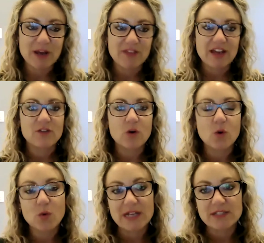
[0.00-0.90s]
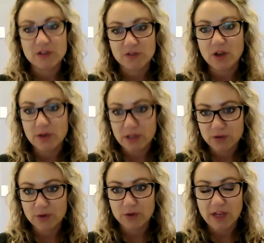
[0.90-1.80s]
but they were always sort of going
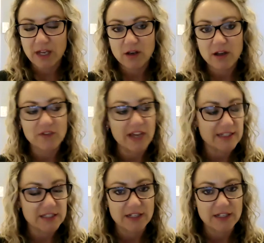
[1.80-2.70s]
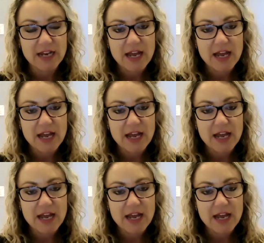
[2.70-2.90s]
through that kind of exit